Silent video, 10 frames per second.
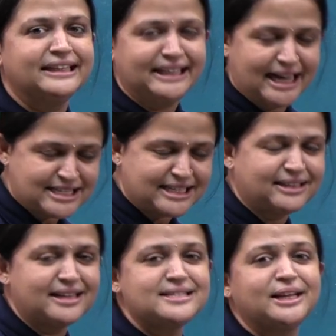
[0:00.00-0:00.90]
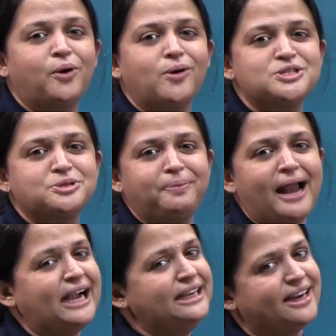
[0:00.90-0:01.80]
Yes, it is the host
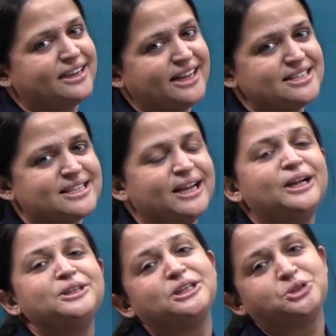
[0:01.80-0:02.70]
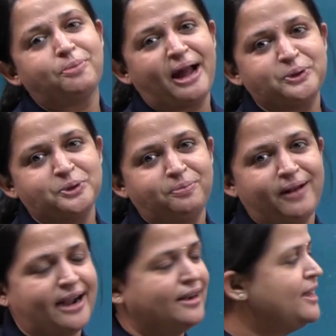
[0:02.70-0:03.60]
plant, that is the tobacco
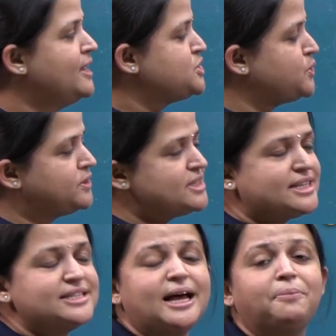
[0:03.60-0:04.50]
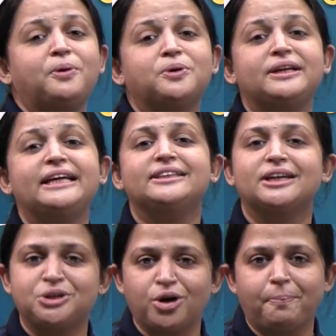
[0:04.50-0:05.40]
plant. So this is about the
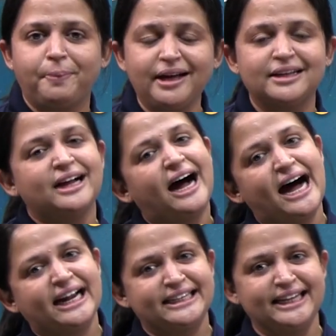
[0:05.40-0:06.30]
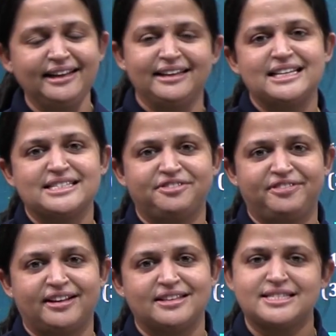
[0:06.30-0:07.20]
topic RNA
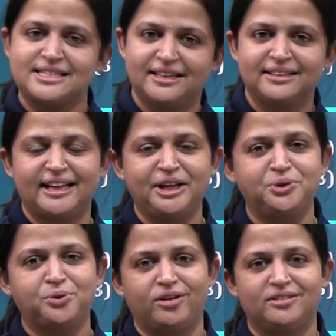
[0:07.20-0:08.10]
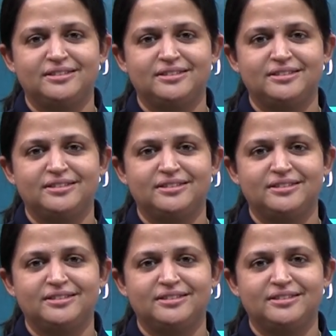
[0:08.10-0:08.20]
interference. Thank you all.